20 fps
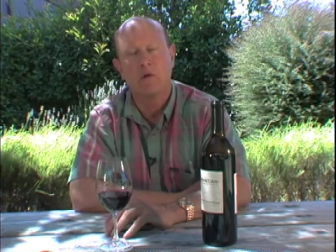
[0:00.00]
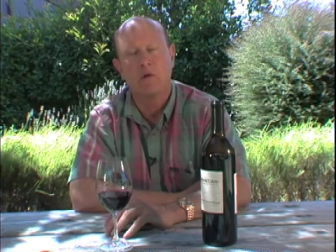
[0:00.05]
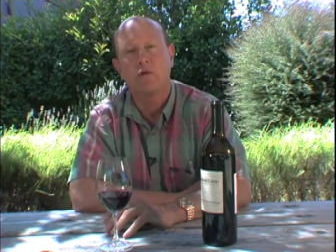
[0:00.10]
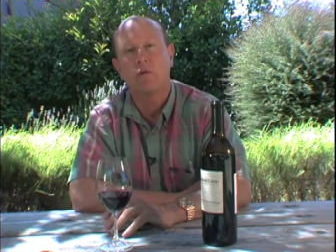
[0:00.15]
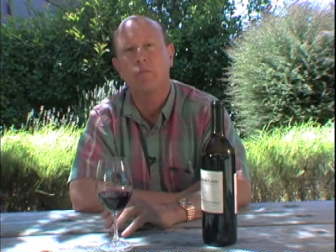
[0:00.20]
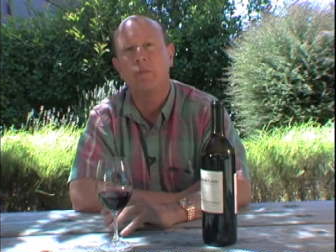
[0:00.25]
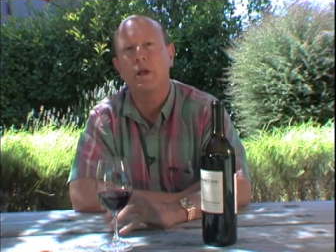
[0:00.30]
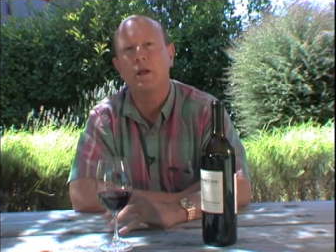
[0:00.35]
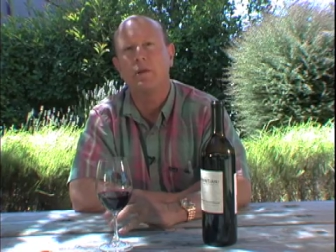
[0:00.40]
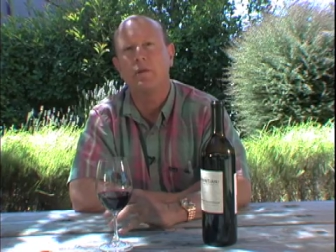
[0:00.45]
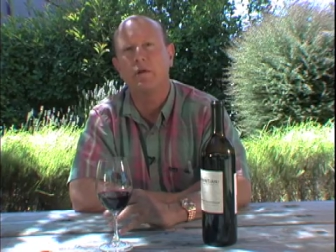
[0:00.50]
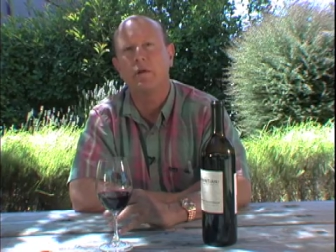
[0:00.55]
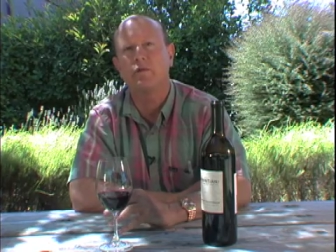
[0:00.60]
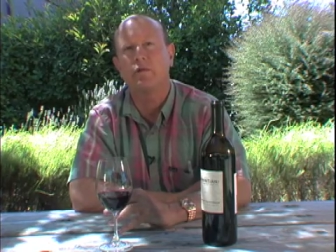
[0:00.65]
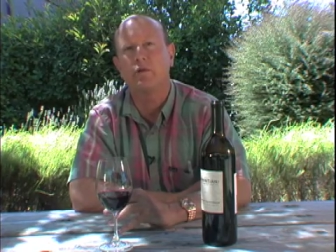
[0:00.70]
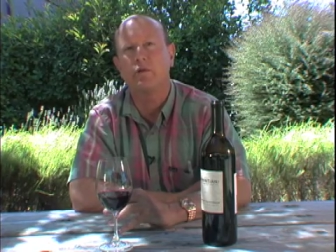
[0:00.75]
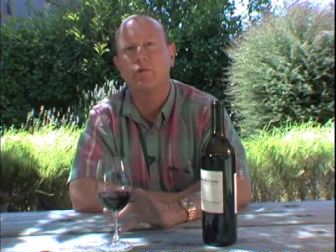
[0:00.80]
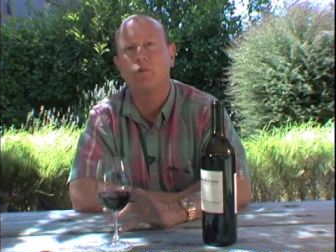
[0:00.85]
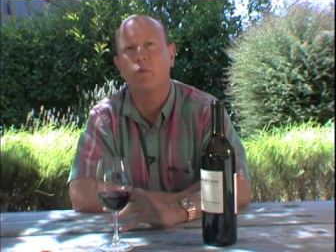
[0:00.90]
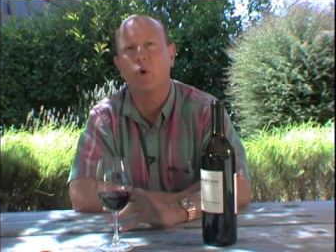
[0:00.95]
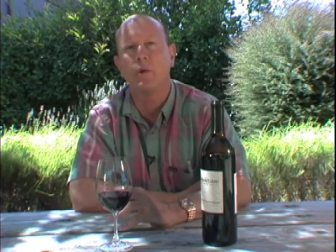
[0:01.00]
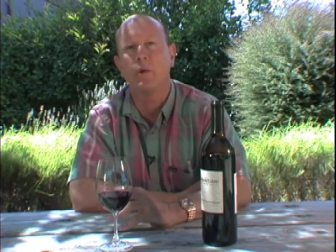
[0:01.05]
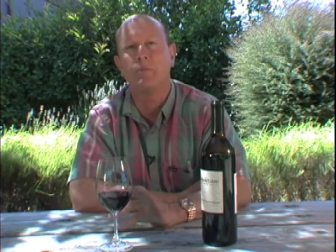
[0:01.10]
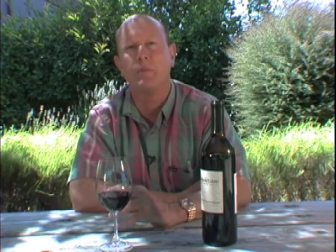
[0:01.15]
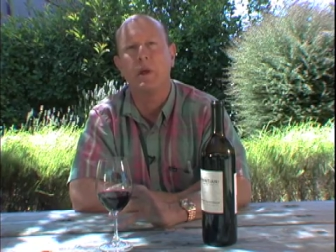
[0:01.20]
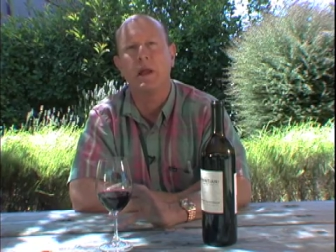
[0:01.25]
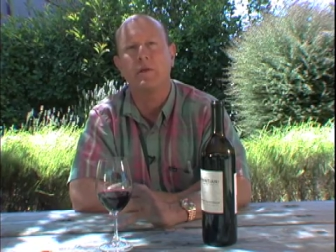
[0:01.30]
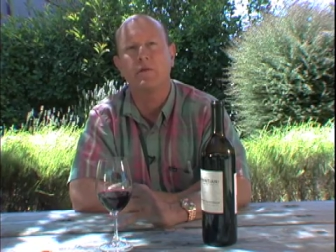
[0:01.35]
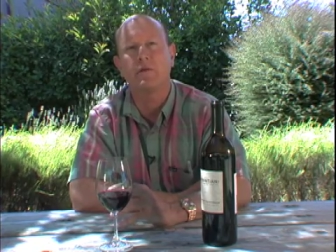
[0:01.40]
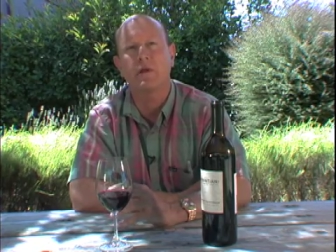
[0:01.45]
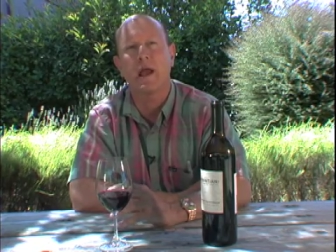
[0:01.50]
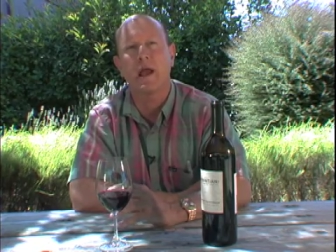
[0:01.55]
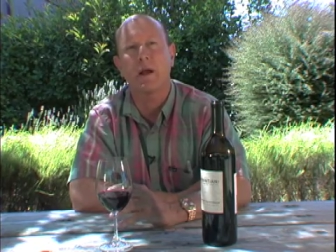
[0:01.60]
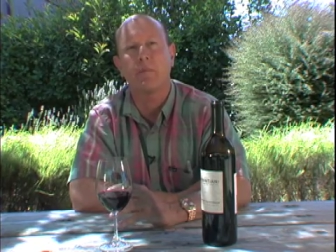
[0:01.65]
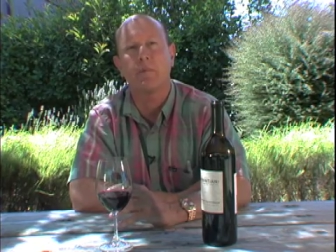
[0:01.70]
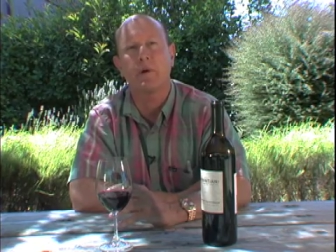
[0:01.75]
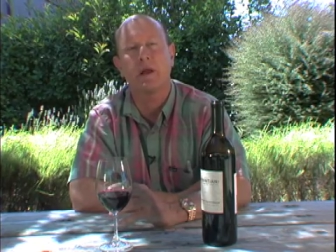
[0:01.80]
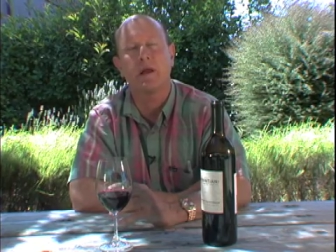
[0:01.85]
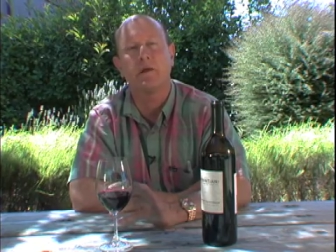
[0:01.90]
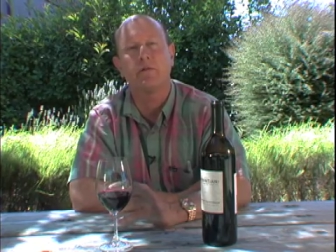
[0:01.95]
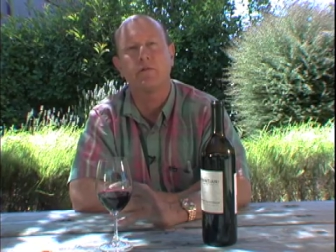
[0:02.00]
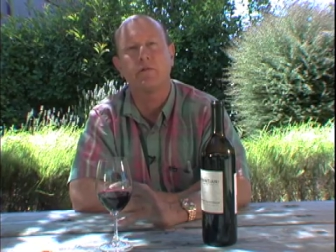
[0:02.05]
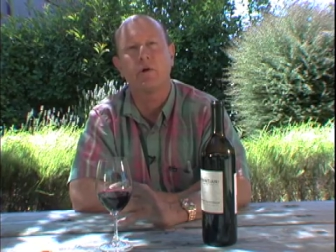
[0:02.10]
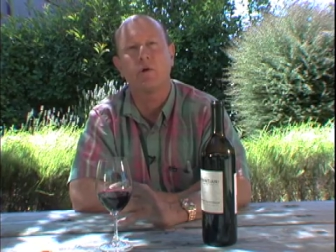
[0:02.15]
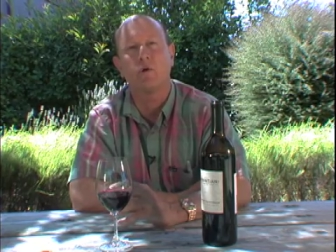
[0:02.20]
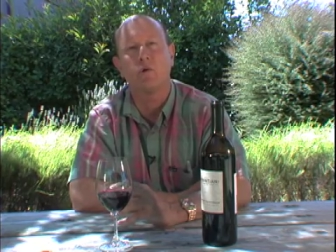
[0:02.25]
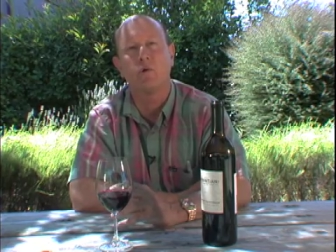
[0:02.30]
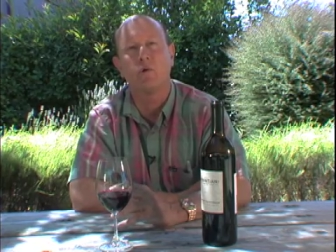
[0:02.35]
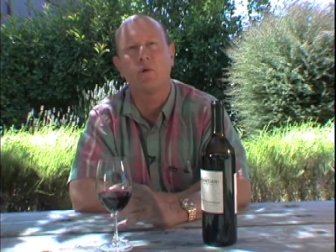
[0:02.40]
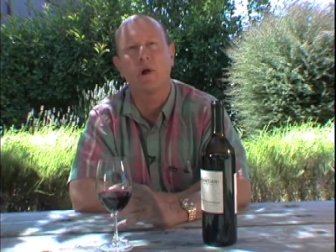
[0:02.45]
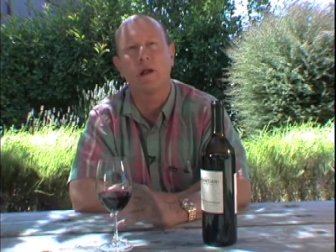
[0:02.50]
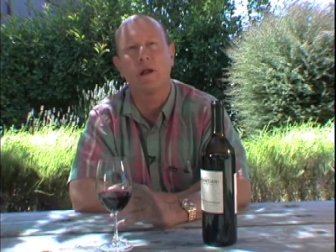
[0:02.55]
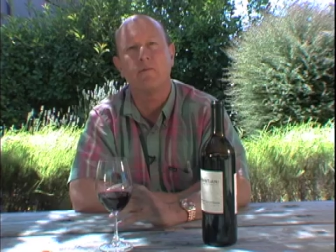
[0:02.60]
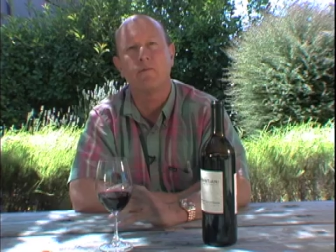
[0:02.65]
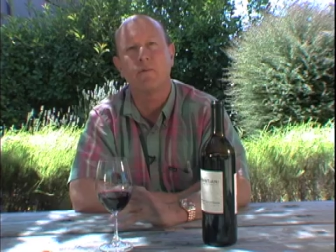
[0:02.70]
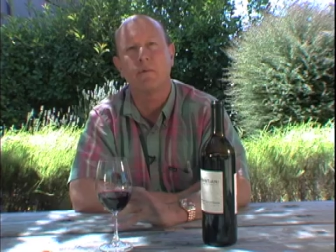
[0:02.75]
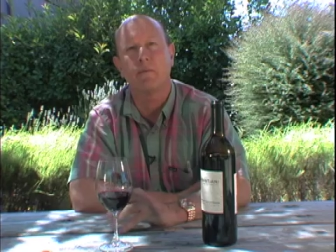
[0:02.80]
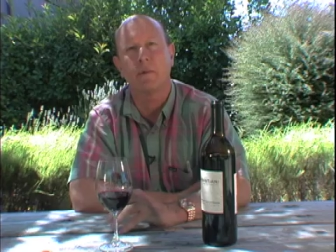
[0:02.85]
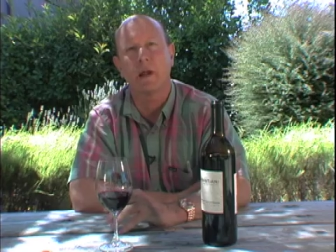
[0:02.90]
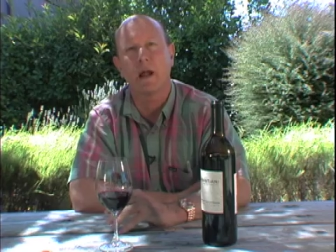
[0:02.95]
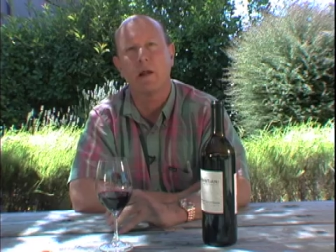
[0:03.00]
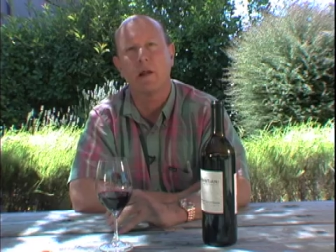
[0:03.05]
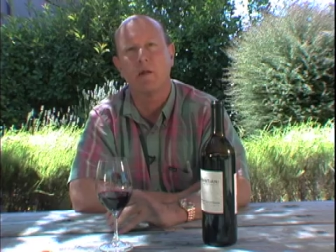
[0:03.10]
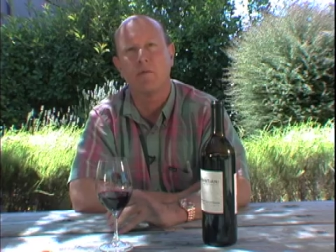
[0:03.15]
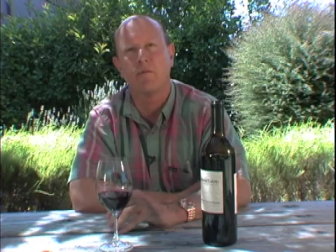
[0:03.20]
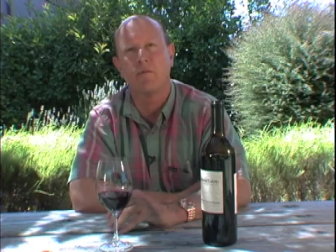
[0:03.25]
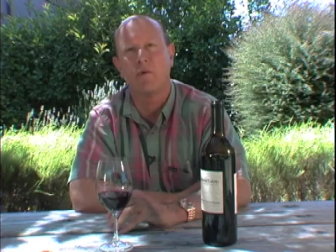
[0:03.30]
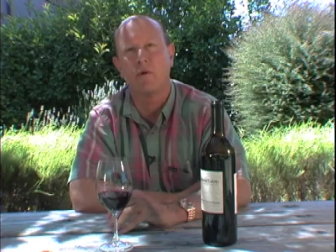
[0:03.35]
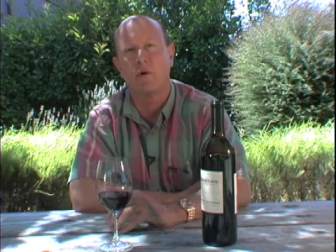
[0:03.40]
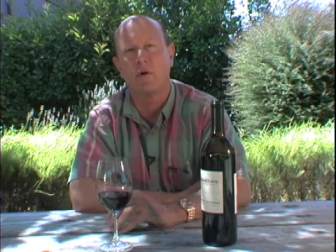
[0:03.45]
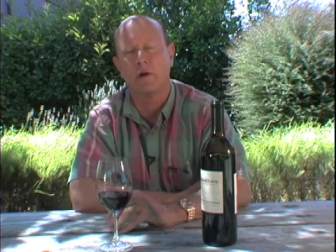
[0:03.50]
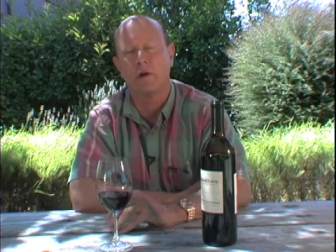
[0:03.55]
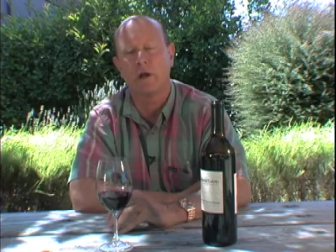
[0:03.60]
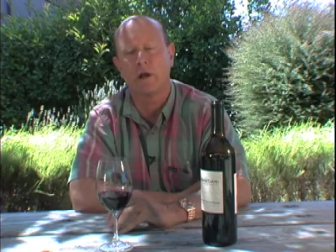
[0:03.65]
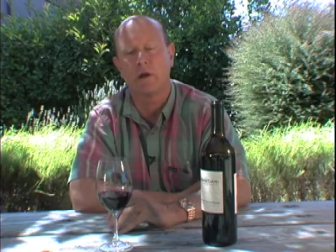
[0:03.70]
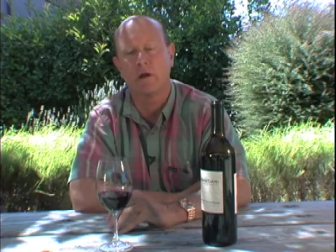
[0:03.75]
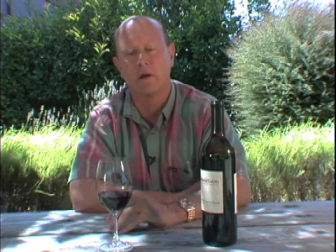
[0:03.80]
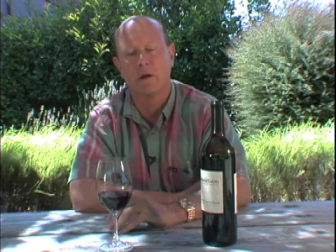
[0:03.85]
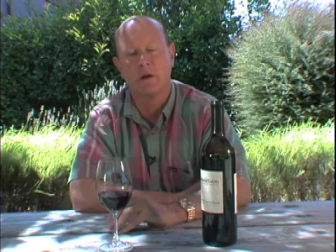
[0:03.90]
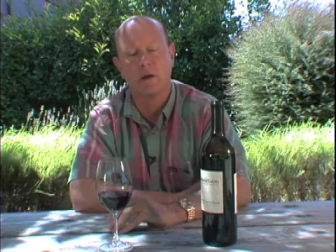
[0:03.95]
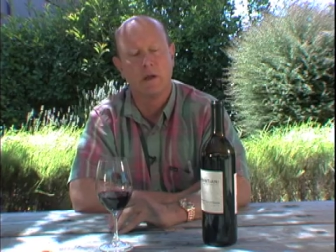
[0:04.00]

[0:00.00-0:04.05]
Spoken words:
To me, this is what makes Cabernet so great from California.